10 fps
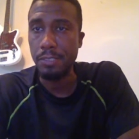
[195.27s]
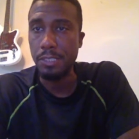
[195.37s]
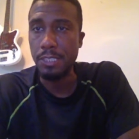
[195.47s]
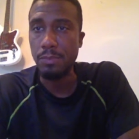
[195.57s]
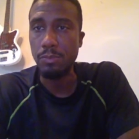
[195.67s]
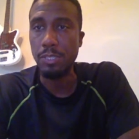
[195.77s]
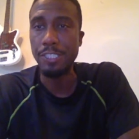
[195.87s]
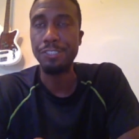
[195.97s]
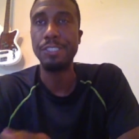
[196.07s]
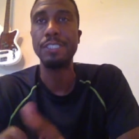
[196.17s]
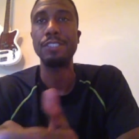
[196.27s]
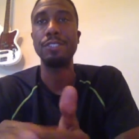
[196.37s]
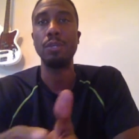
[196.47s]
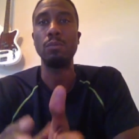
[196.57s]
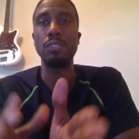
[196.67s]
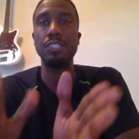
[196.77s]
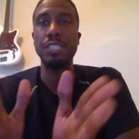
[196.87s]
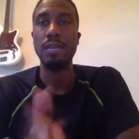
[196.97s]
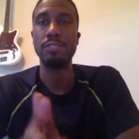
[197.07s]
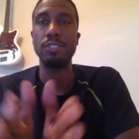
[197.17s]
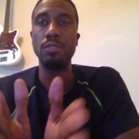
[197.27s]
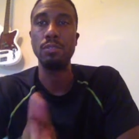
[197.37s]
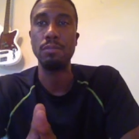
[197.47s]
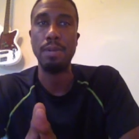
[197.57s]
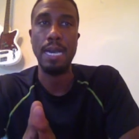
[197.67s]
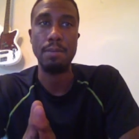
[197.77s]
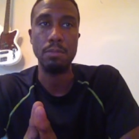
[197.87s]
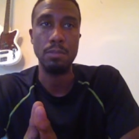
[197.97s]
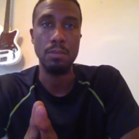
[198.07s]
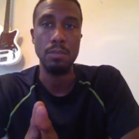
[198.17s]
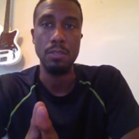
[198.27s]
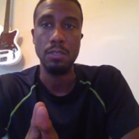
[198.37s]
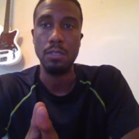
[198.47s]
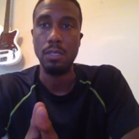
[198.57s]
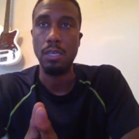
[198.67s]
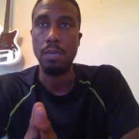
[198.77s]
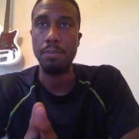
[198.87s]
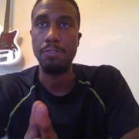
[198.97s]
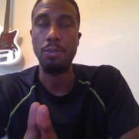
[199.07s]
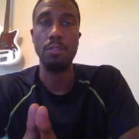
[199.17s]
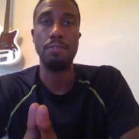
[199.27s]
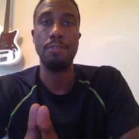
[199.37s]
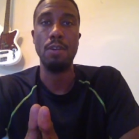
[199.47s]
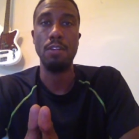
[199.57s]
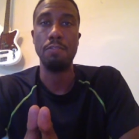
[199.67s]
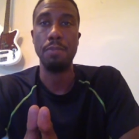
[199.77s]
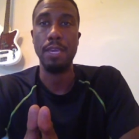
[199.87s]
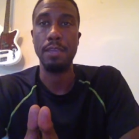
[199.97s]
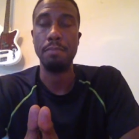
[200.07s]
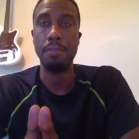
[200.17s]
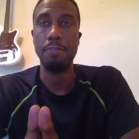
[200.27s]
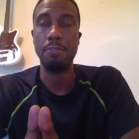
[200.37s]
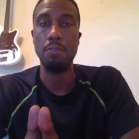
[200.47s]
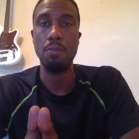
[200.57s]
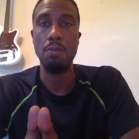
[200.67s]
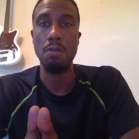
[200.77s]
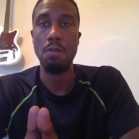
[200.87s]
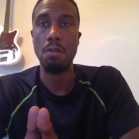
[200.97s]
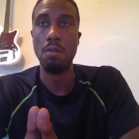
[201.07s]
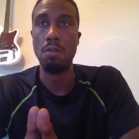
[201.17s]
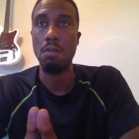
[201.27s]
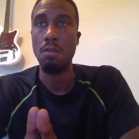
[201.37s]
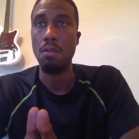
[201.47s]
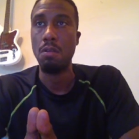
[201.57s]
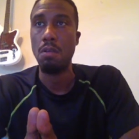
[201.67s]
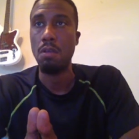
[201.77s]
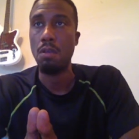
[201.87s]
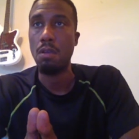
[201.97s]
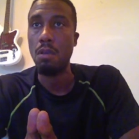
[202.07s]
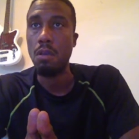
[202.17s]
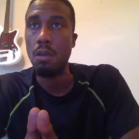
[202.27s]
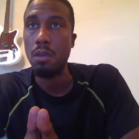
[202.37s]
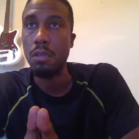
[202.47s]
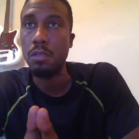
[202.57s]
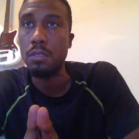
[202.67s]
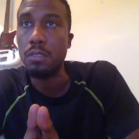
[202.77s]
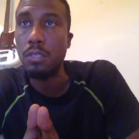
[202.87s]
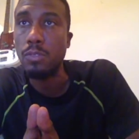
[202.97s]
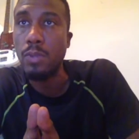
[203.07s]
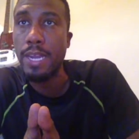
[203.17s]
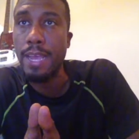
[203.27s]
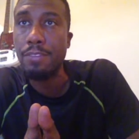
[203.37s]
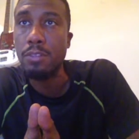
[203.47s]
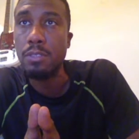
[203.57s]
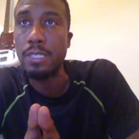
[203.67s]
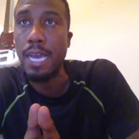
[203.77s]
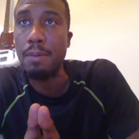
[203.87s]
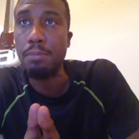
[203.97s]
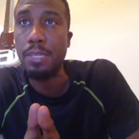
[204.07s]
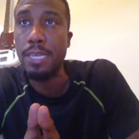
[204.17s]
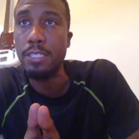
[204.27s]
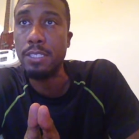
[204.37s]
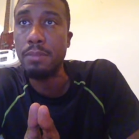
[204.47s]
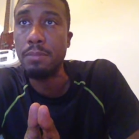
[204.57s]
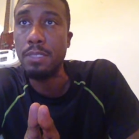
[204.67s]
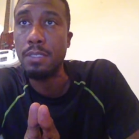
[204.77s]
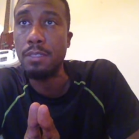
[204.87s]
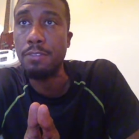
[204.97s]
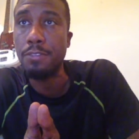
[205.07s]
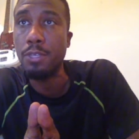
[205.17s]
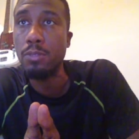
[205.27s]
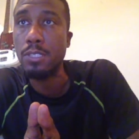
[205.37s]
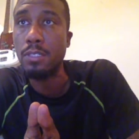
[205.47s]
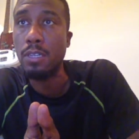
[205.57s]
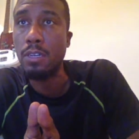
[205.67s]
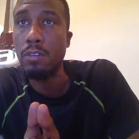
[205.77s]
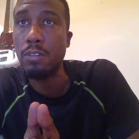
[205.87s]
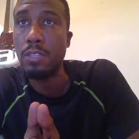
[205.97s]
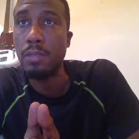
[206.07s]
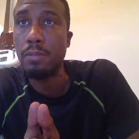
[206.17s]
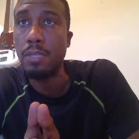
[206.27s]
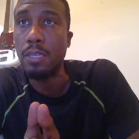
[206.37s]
just interesting to note, chapter 2 of the Bible, before the fall of man, before... it was right after God planted the fields of the earth, and